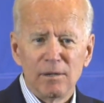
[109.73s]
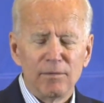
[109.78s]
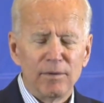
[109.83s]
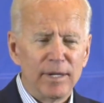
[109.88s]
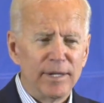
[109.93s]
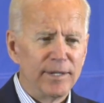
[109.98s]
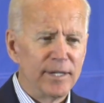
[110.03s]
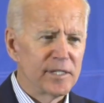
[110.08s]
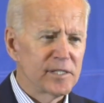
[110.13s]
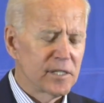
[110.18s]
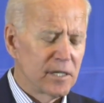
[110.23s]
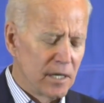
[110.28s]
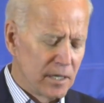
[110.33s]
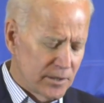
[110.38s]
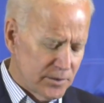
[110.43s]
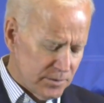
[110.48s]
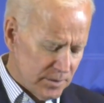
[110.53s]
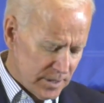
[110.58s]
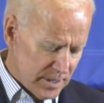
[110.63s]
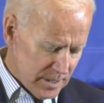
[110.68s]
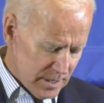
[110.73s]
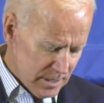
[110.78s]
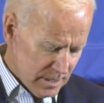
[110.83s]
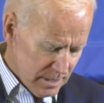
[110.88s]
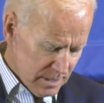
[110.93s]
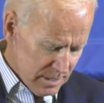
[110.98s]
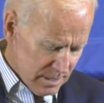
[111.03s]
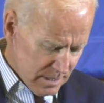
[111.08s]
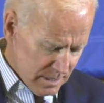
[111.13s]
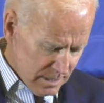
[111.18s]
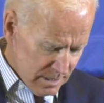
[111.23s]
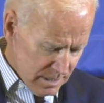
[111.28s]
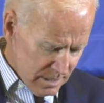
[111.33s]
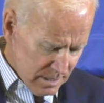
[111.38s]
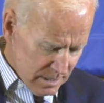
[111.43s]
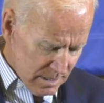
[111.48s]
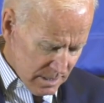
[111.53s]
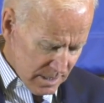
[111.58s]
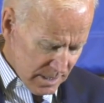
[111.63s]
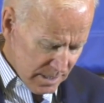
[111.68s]
in this country.
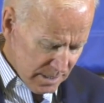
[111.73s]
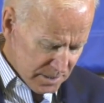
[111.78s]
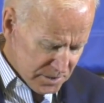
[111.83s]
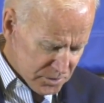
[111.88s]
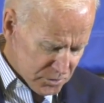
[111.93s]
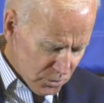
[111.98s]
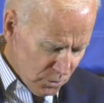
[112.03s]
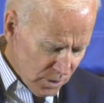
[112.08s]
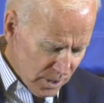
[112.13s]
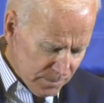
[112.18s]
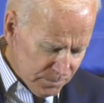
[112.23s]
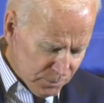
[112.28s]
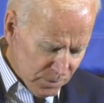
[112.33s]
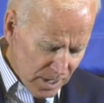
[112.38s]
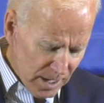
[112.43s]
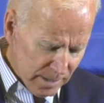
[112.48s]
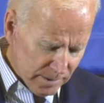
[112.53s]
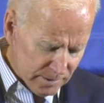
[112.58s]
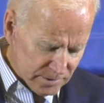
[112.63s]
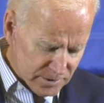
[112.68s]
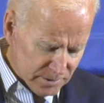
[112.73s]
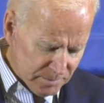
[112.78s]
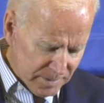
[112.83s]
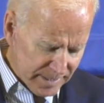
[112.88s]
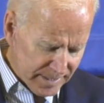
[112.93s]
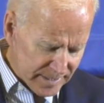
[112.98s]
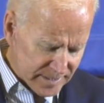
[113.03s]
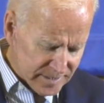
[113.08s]
A historic progress it made,